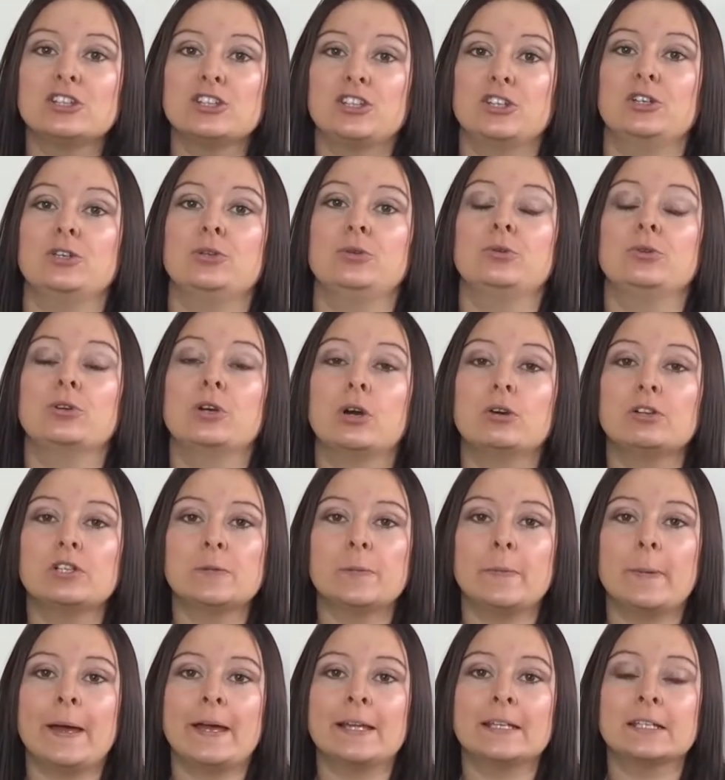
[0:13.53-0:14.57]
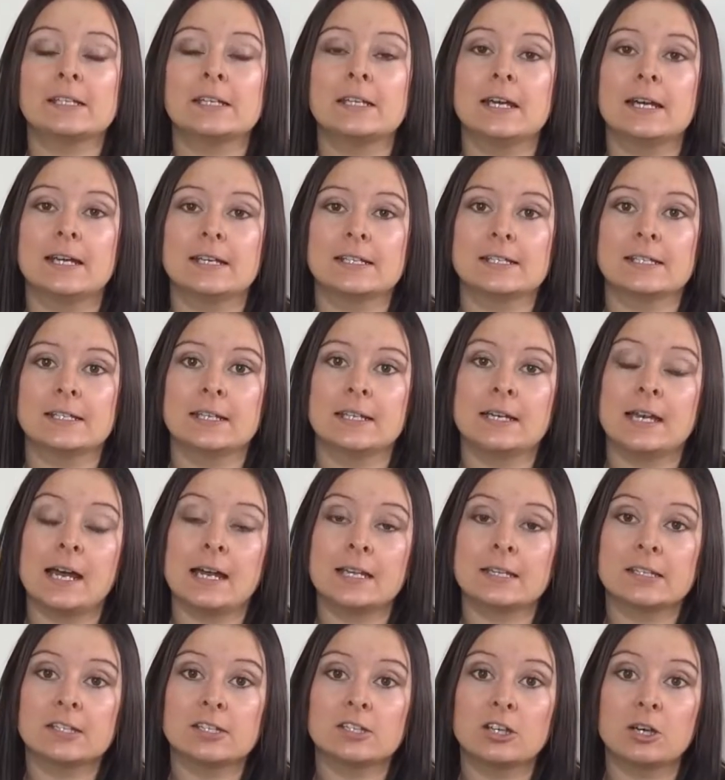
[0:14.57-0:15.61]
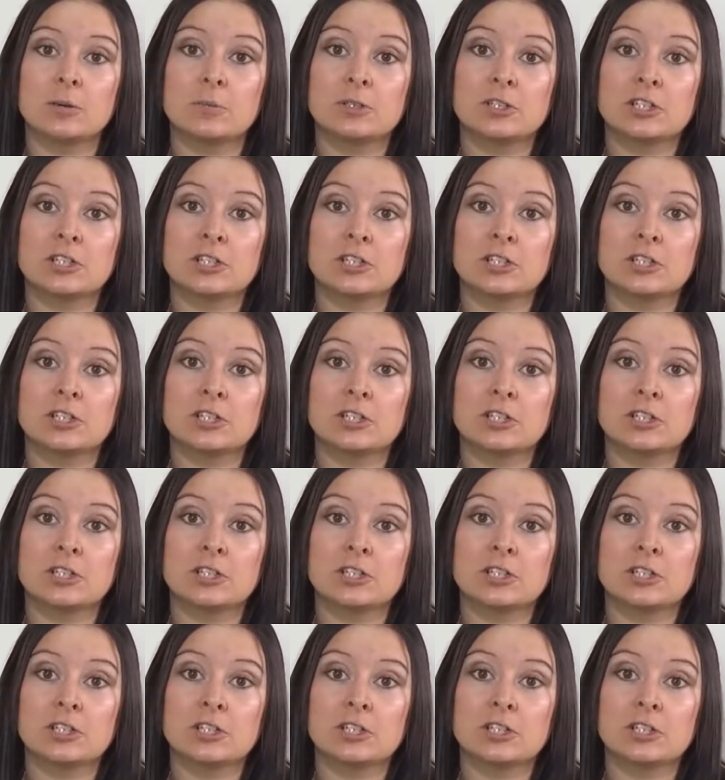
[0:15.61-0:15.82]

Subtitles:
to go to bed nicely and stop